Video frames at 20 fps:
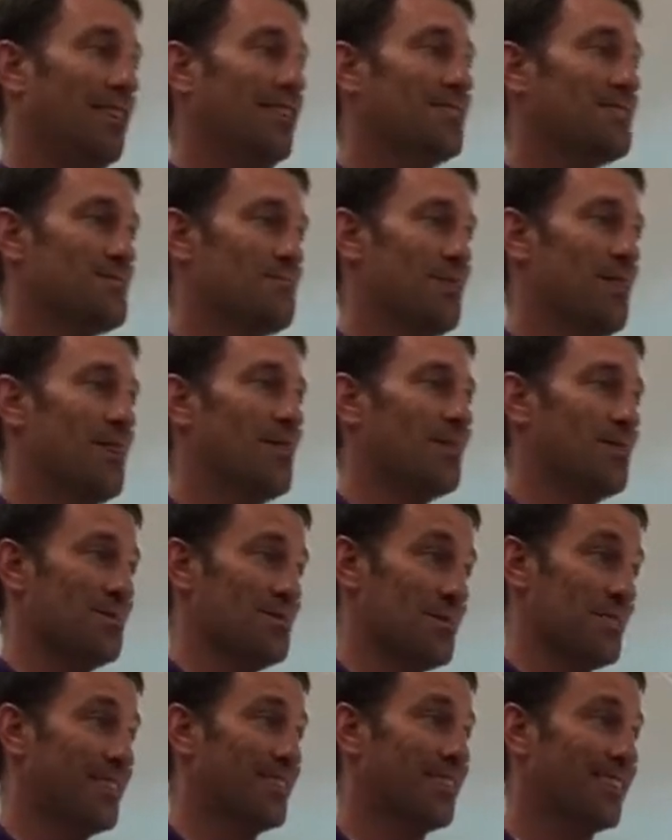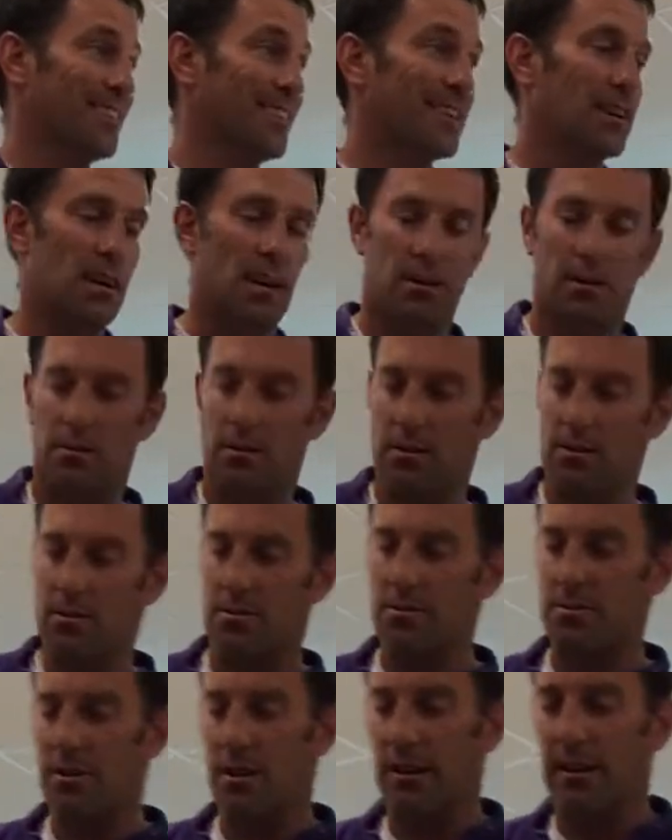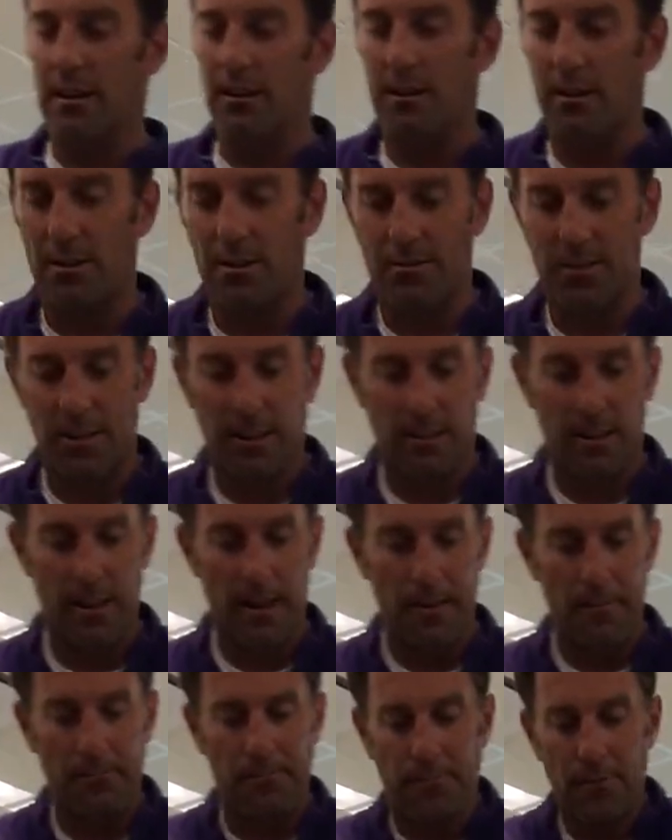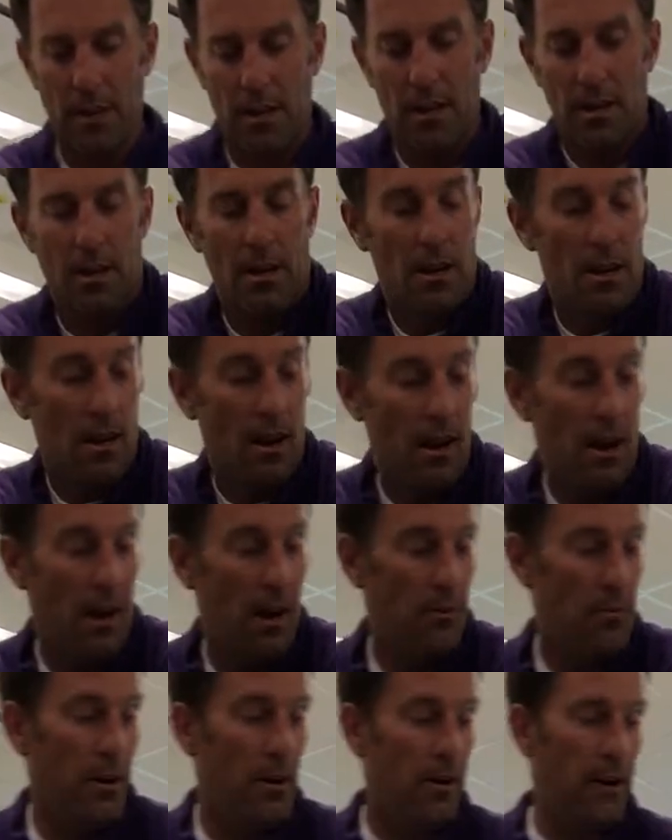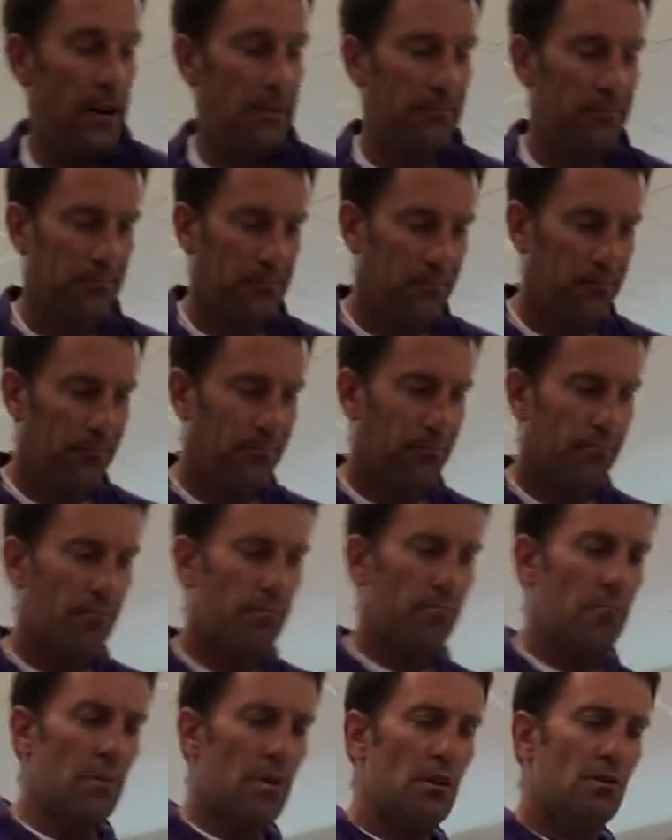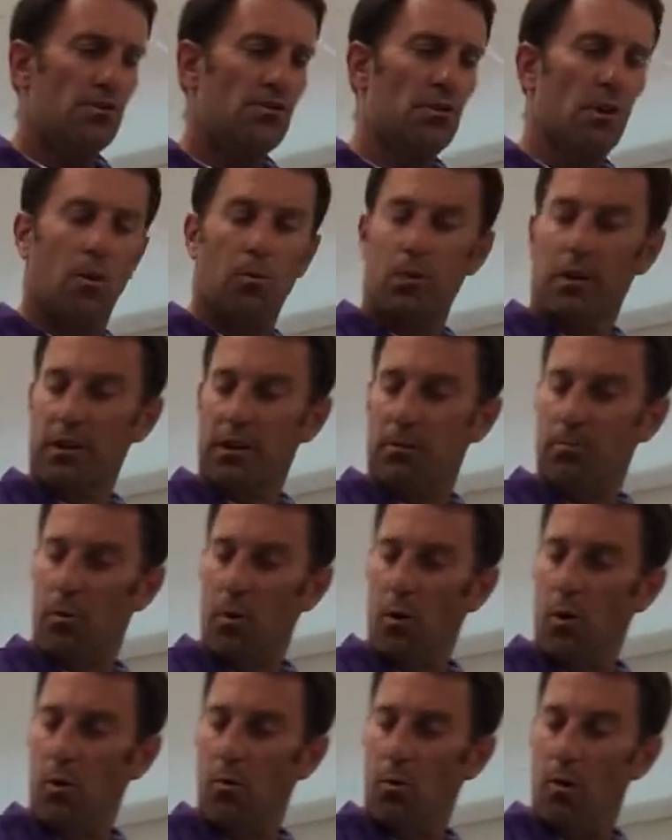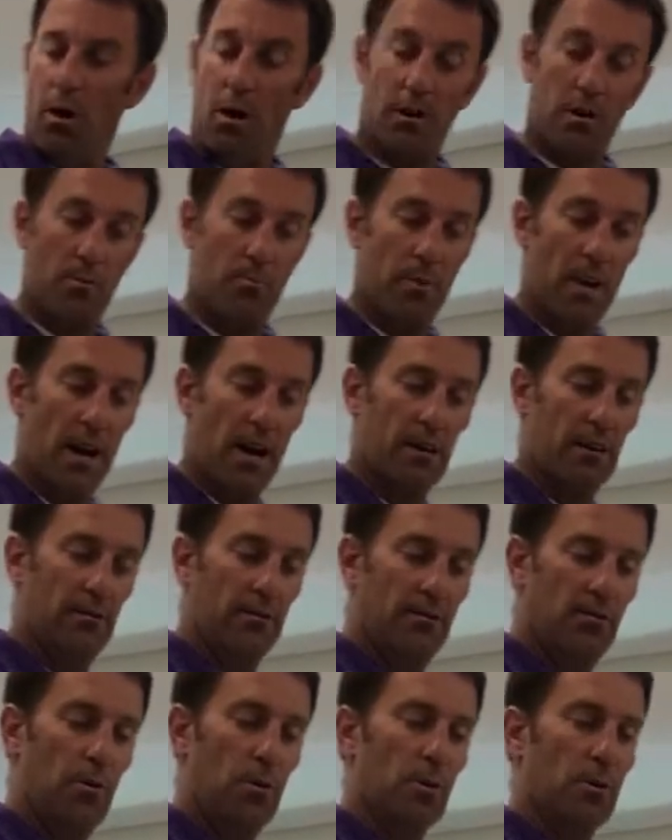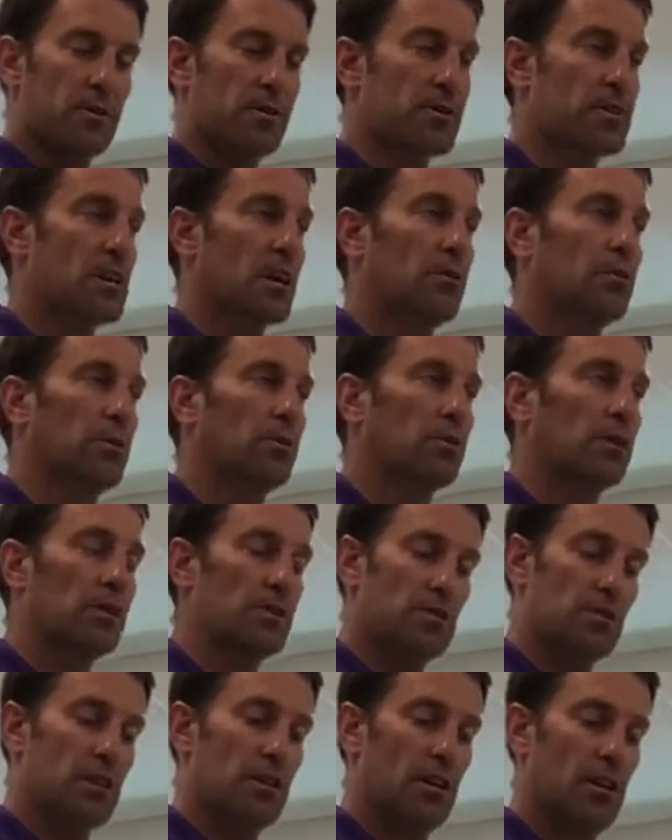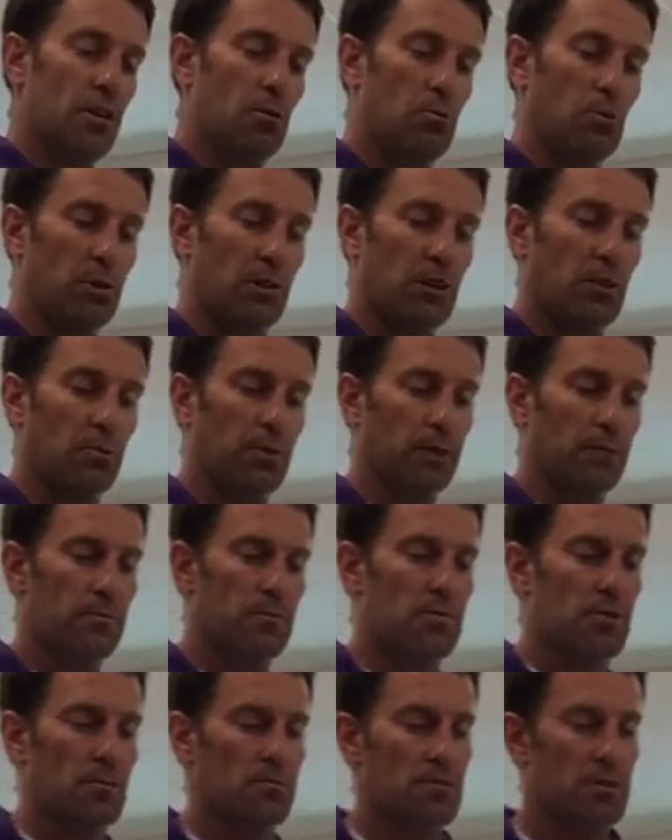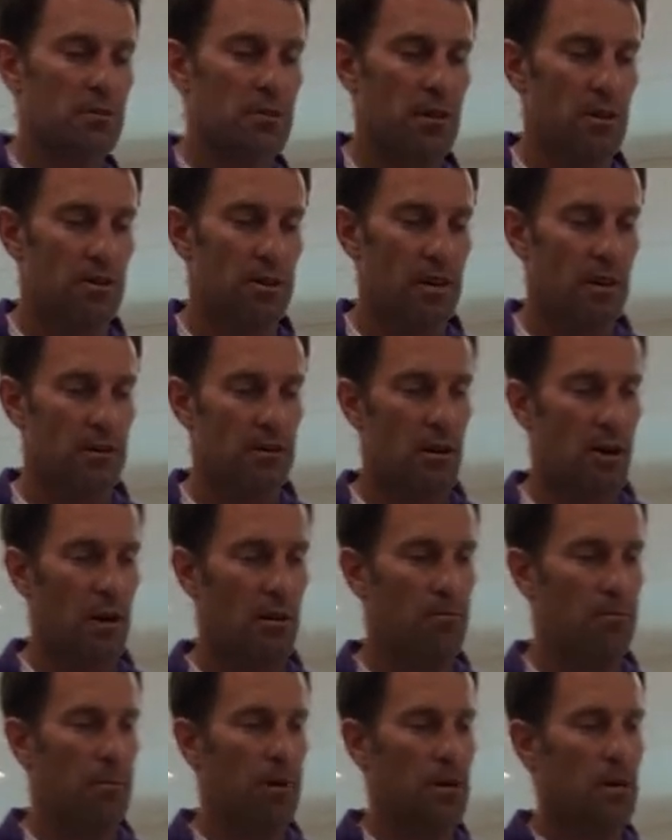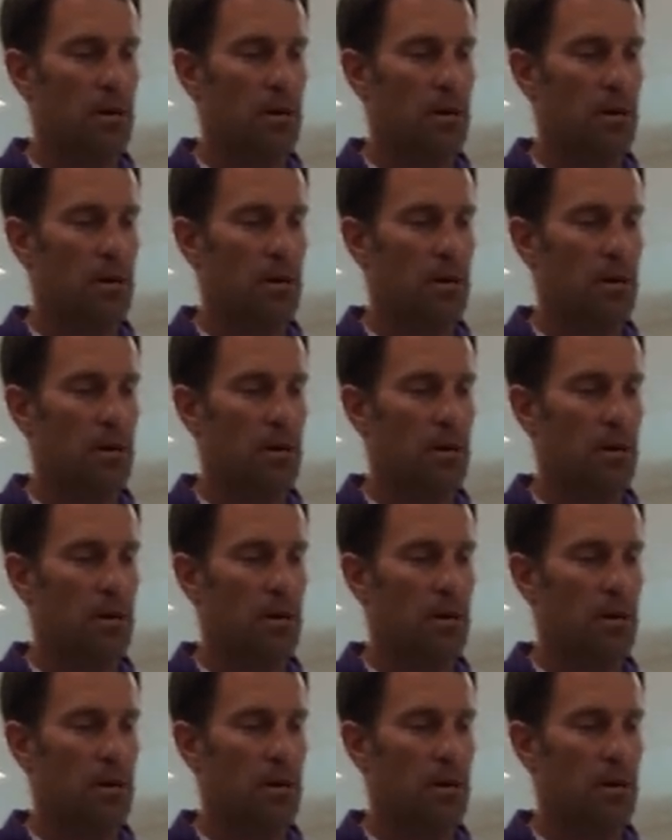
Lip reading: Small goes into the, yeah, it's not that hard to figure out. All right, so we're going to pour water back and forth until we reach an equilibrium. So I'm just there in that top